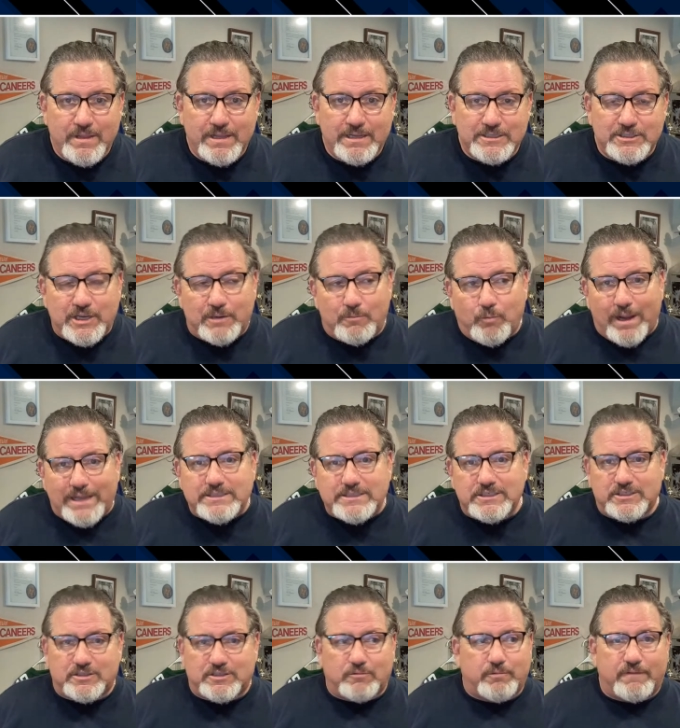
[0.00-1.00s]
See, Wentz
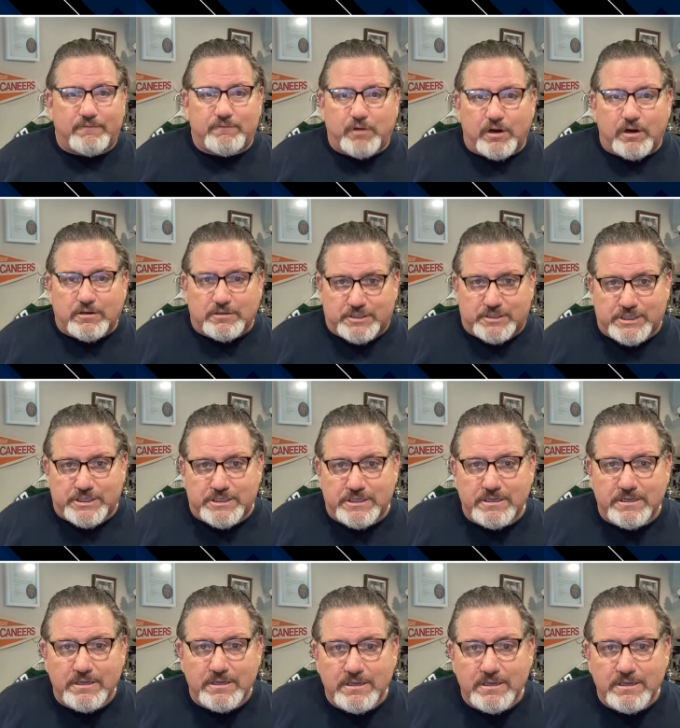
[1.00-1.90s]
is the reverse.